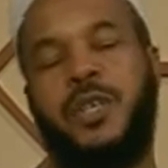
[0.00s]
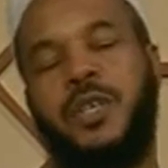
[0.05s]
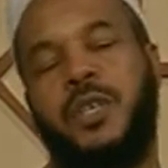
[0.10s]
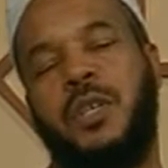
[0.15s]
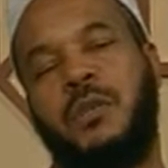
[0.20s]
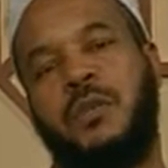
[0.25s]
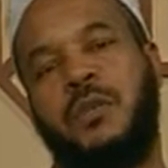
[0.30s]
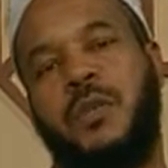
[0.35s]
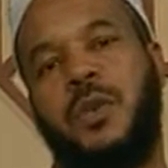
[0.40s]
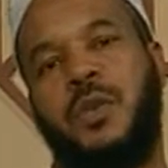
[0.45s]

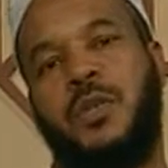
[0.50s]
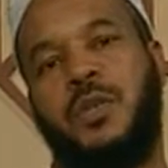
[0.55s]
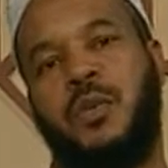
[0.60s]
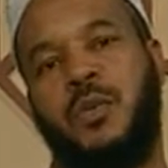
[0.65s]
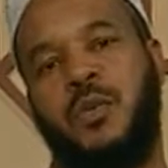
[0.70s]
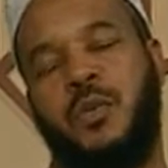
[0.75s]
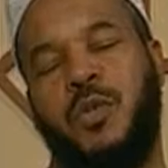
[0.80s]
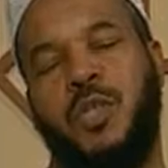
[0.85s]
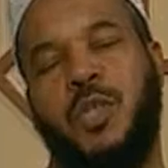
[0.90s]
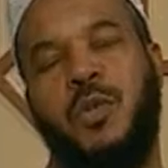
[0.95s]

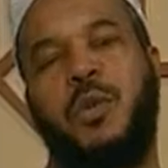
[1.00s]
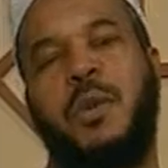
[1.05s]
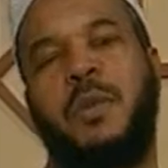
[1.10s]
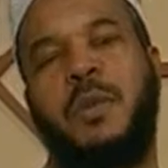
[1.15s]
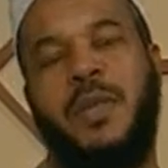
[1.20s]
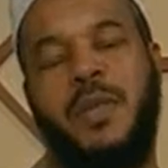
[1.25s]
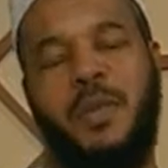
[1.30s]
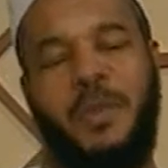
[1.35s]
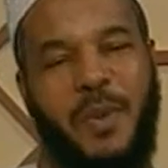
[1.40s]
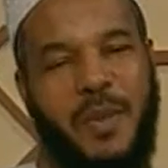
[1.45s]
Should we
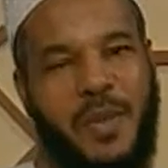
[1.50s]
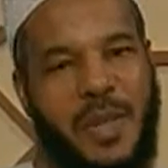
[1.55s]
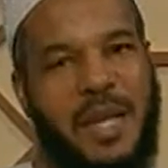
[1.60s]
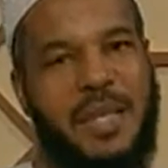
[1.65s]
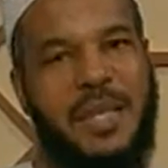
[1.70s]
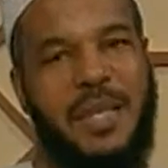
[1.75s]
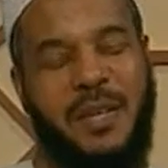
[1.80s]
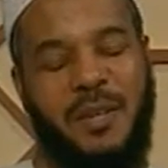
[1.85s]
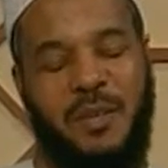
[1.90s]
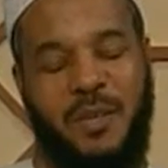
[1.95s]
be
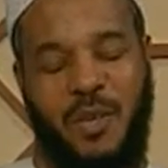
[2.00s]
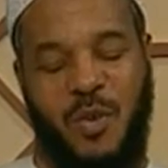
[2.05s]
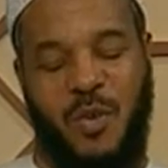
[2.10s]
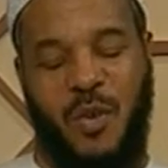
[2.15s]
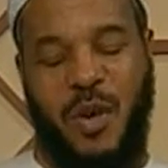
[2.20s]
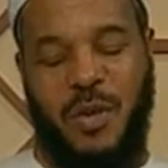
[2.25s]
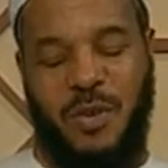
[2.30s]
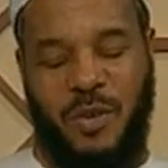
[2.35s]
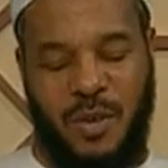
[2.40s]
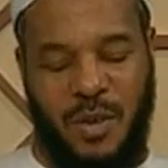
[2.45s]
sympathetic, is the
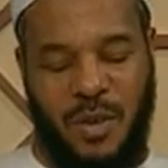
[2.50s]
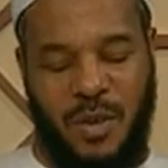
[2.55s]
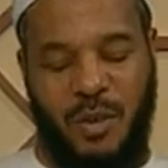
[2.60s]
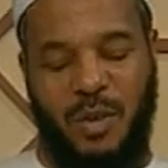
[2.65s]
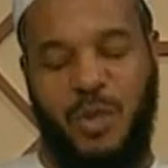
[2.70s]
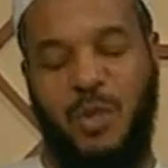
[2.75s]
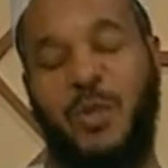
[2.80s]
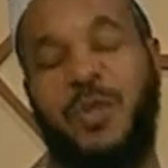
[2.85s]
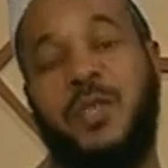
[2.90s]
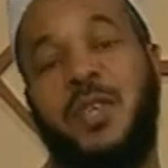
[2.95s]
question,
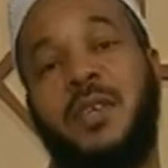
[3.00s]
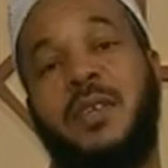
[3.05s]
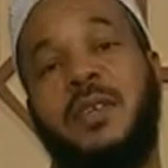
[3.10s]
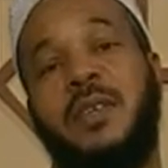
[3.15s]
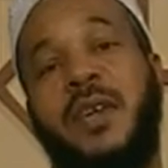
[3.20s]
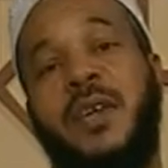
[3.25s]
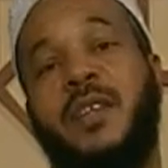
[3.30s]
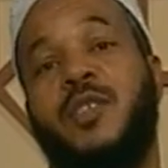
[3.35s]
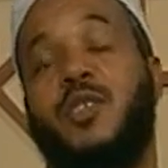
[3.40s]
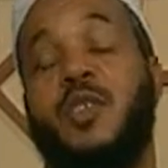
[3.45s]
or should we
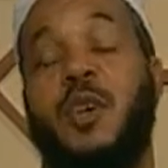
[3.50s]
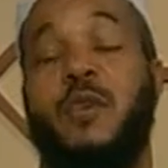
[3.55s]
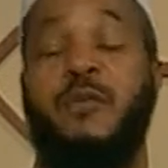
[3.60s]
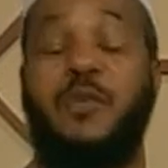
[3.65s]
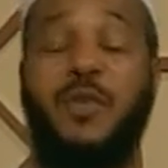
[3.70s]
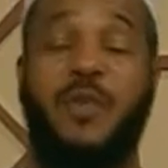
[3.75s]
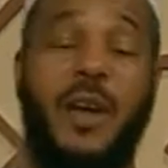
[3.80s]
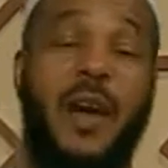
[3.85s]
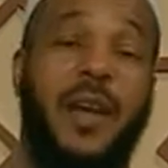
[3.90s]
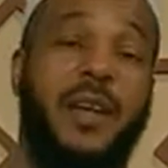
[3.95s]
just say it
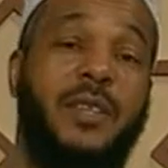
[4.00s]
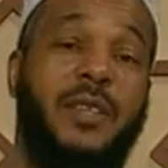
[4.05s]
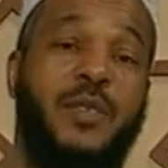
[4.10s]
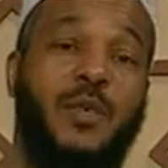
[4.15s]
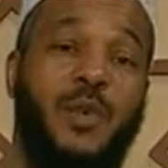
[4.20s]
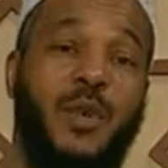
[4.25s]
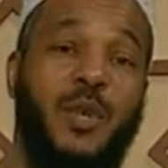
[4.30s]
serves you right?